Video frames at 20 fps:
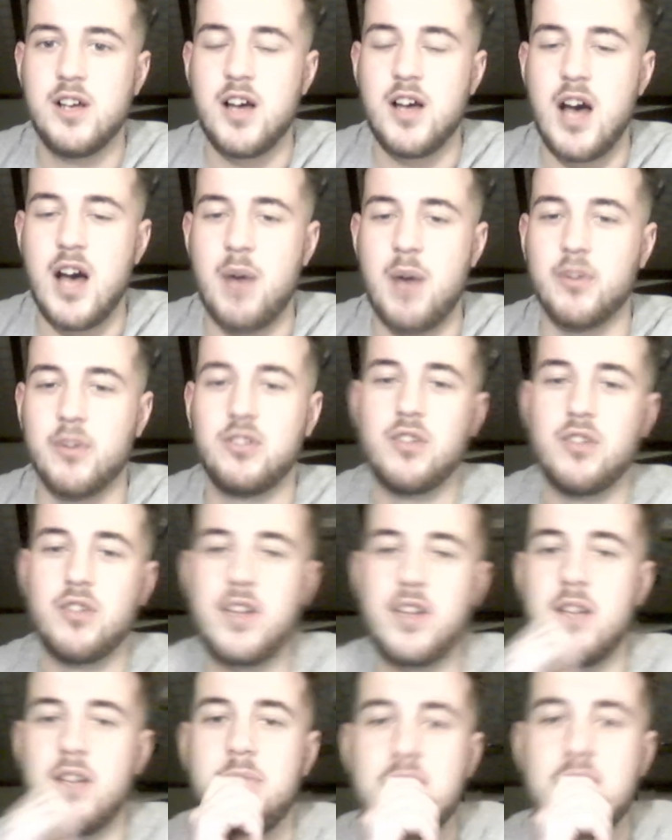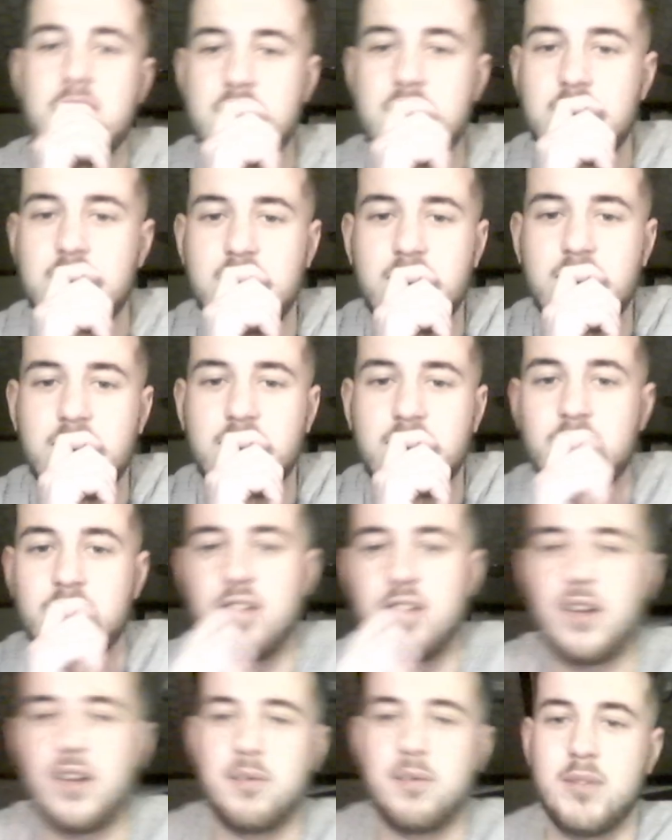I was looking at b2 for a
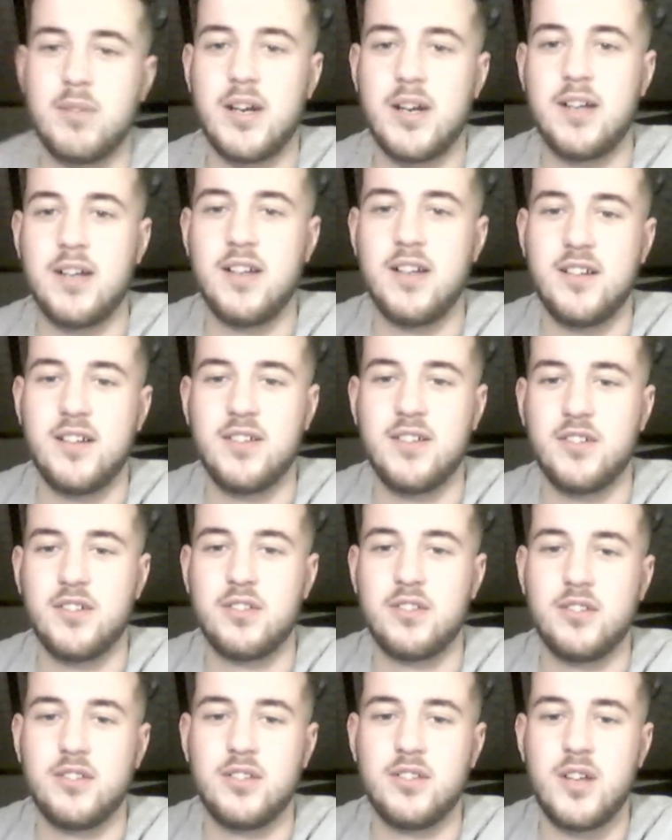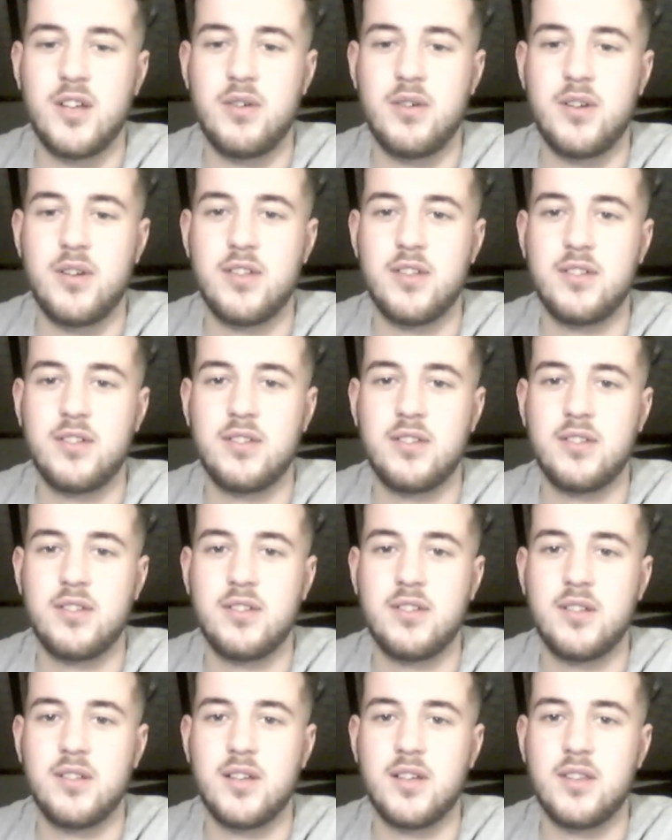second, but then I just noticed.
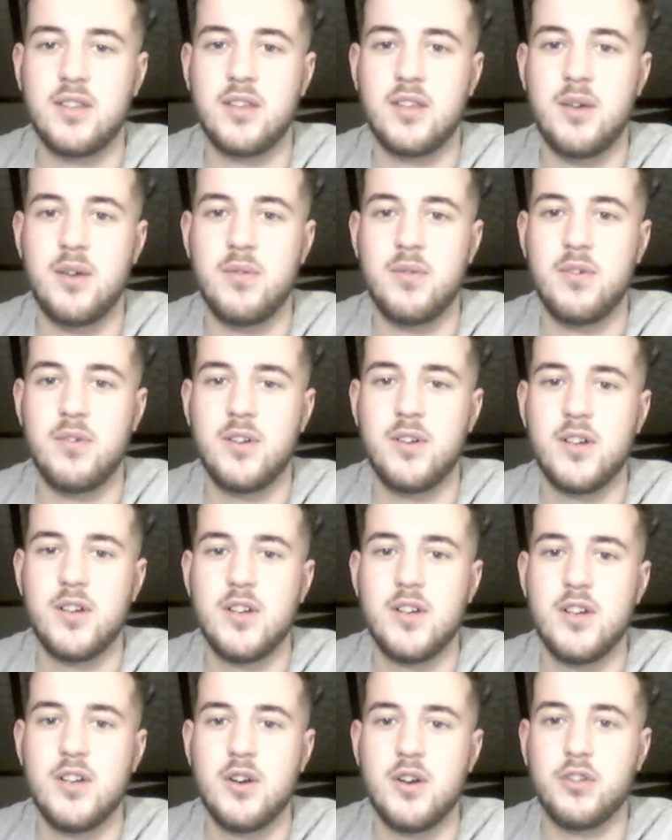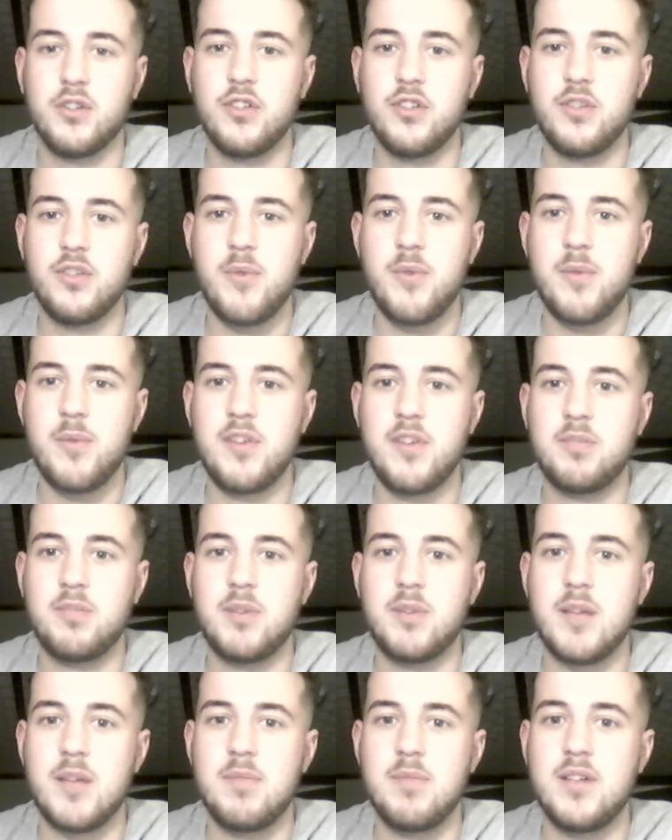Or does it want me to
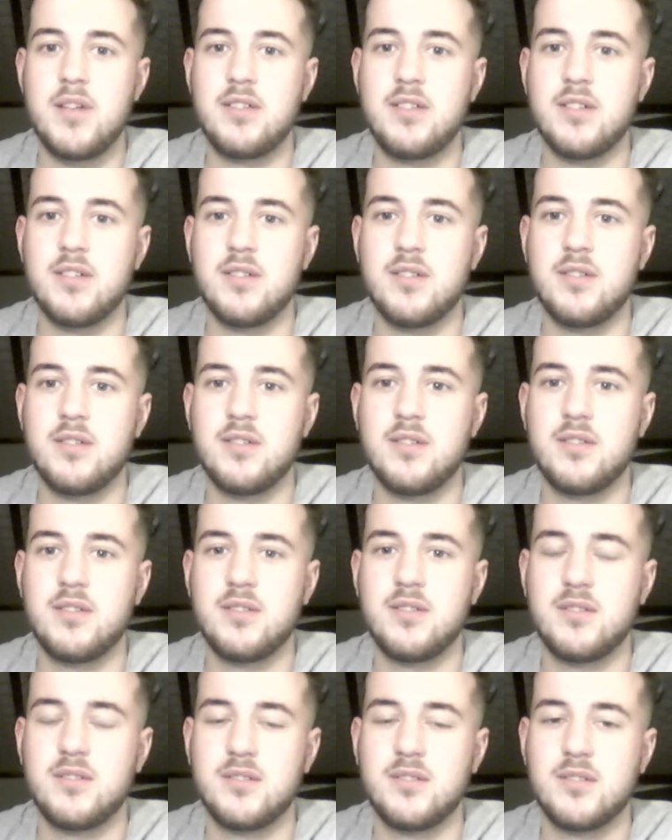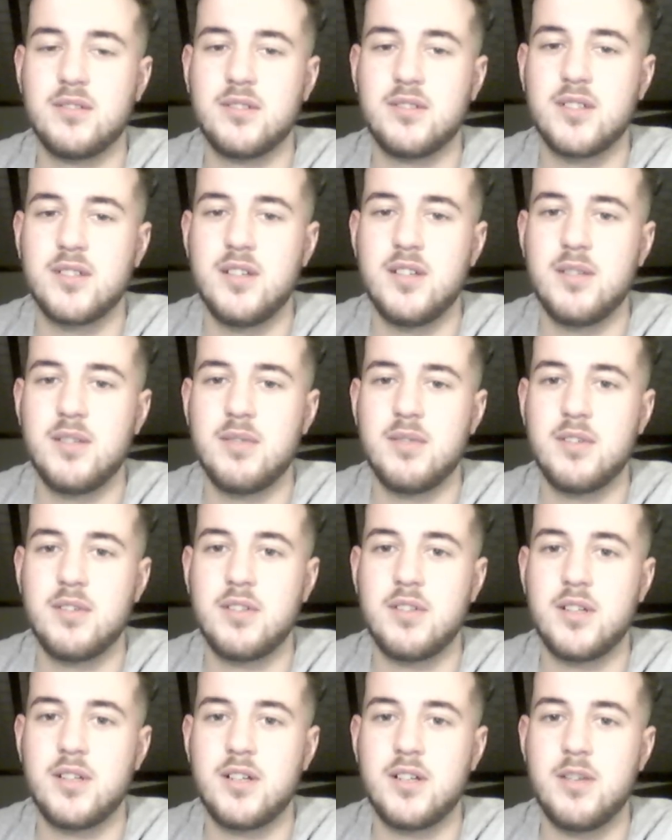play b2? Because
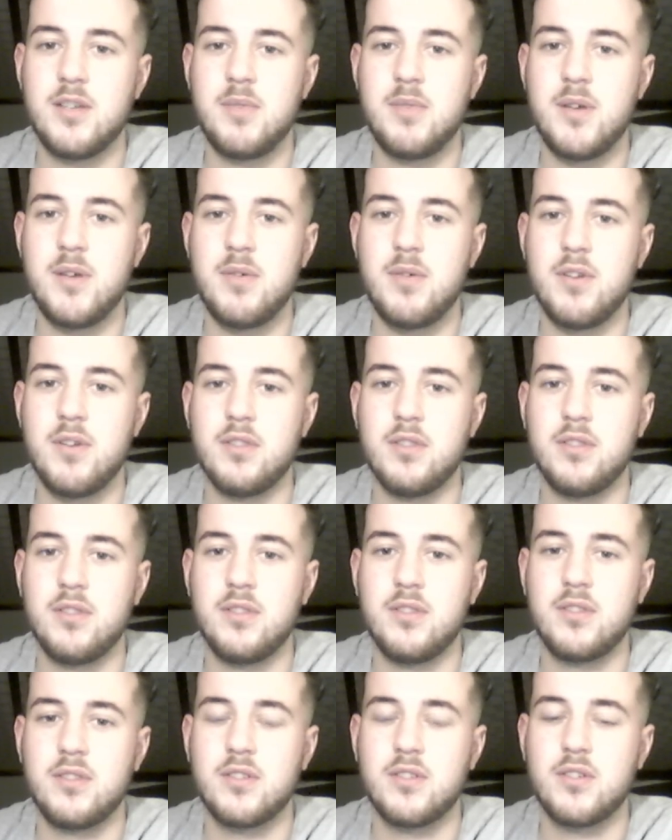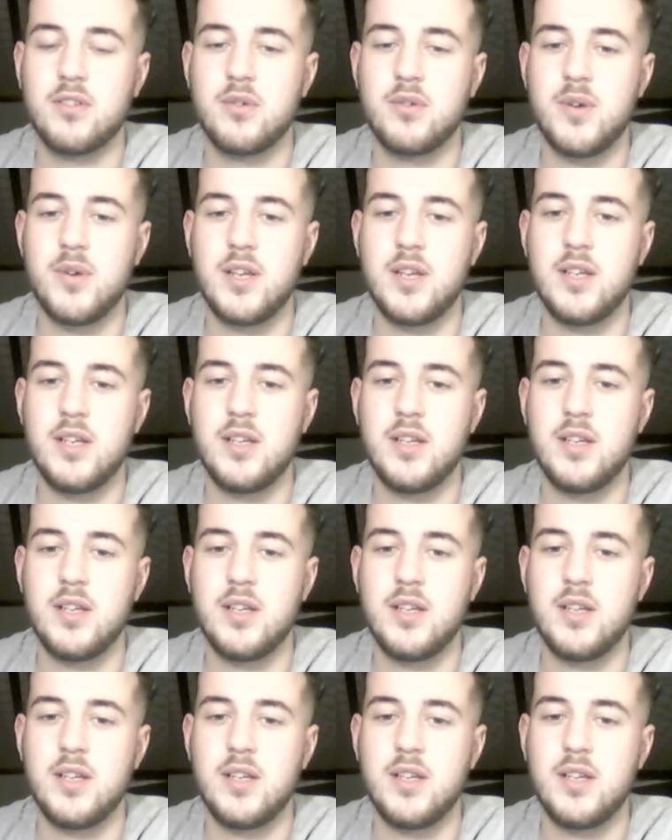then I go b1, queen.